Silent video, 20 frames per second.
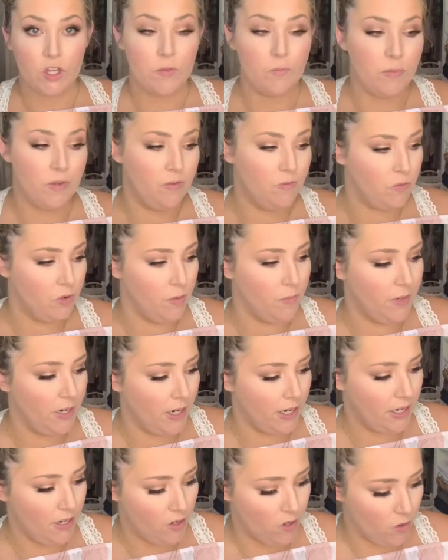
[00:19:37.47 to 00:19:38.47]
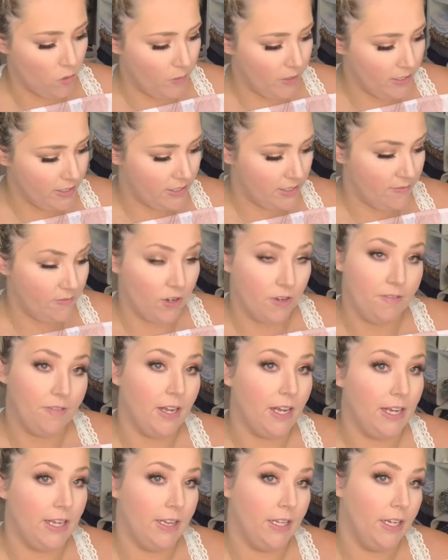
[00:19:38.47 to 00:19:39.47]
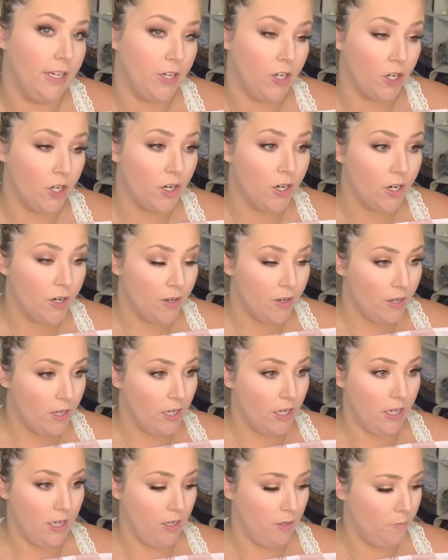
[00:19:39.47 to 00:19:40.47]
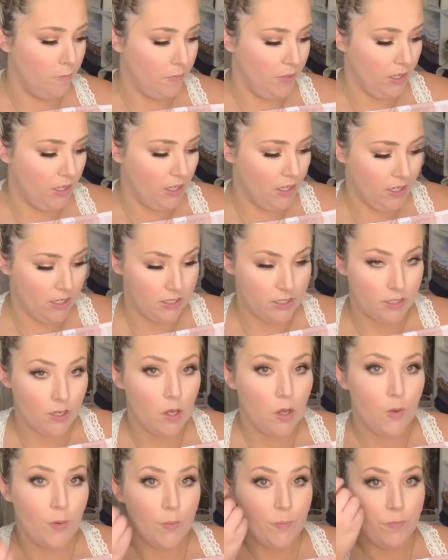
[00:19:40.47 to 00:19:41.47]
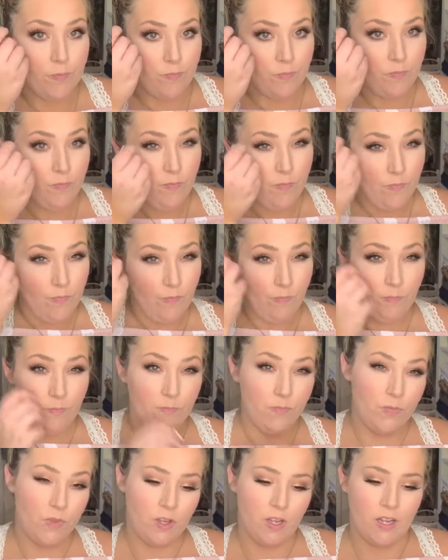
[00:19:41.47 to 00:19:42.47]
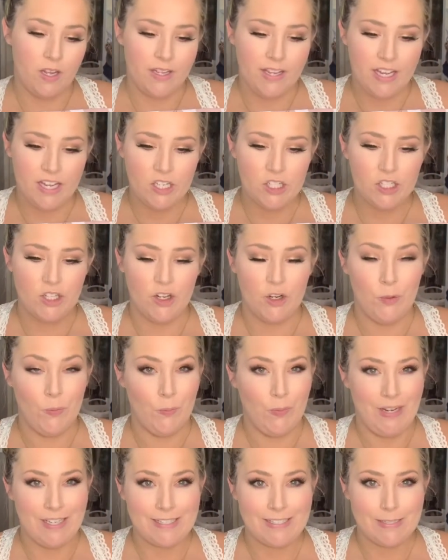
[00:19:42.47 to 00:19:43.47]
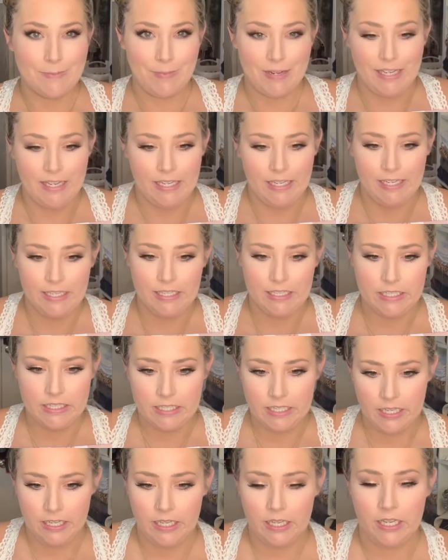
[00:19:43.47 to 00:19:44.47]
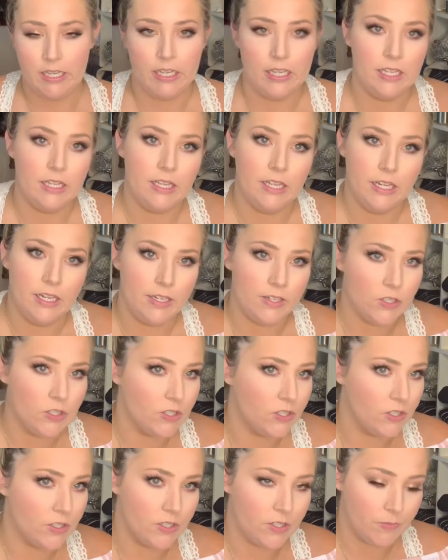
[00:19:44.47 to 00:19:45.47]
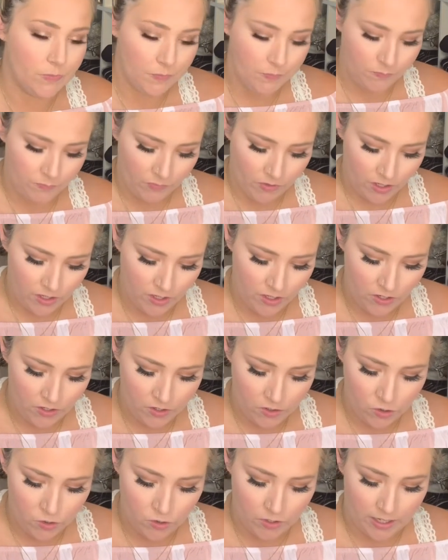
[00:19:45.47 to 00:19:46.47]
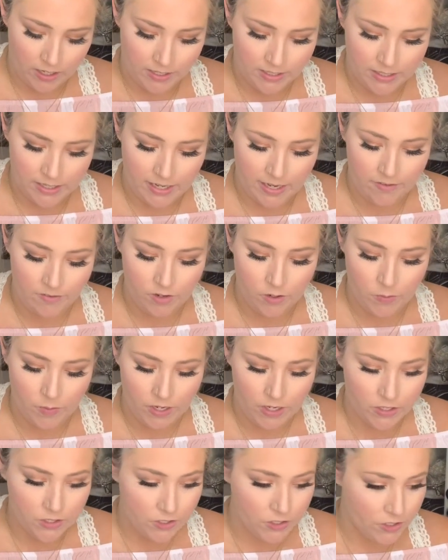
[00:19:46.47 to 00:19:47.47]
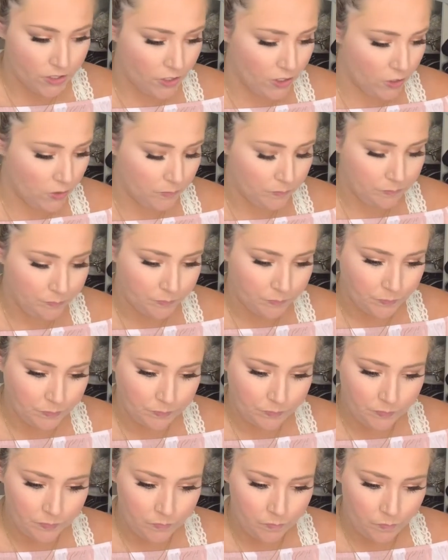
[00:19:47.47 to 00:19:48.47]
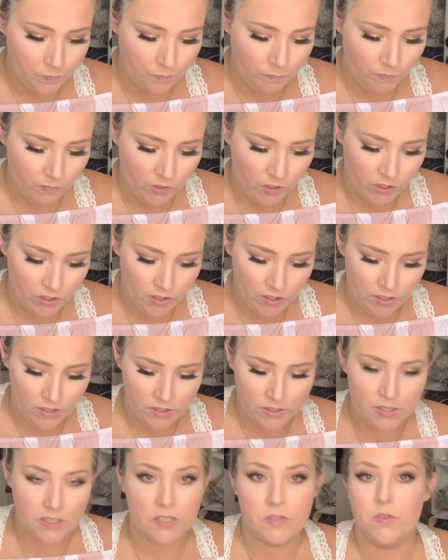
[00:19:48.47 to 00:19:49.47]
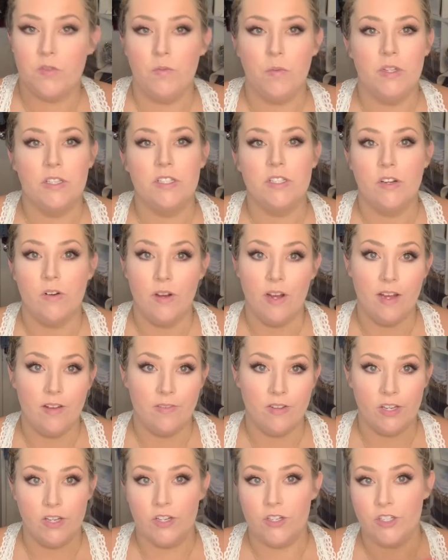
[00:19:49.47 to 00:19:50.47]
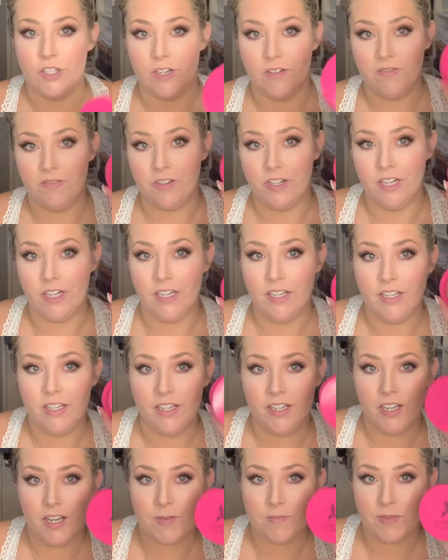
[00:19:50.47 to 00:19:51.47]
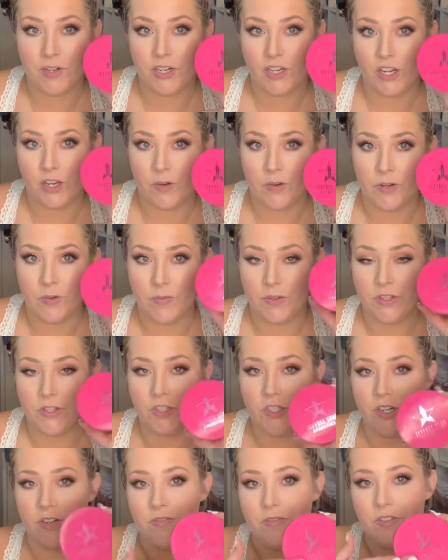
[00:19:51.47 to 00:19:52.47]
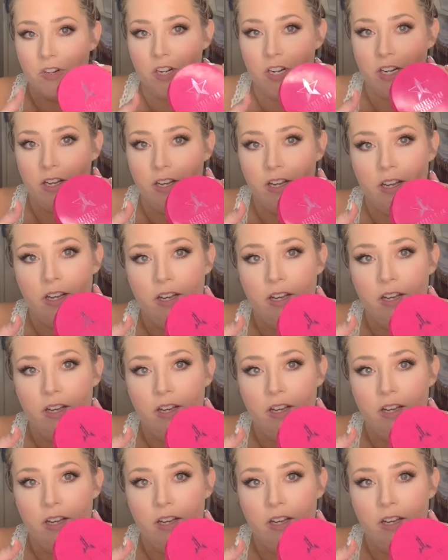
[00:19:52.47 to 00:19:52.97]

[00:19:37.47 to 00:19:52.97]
before, but I always leave off highlighter because occasionally I'll rest my hand and then it just tracks it everywhere. So since we've been so heavy on Jeffree, I'm gonna go in with Jeffree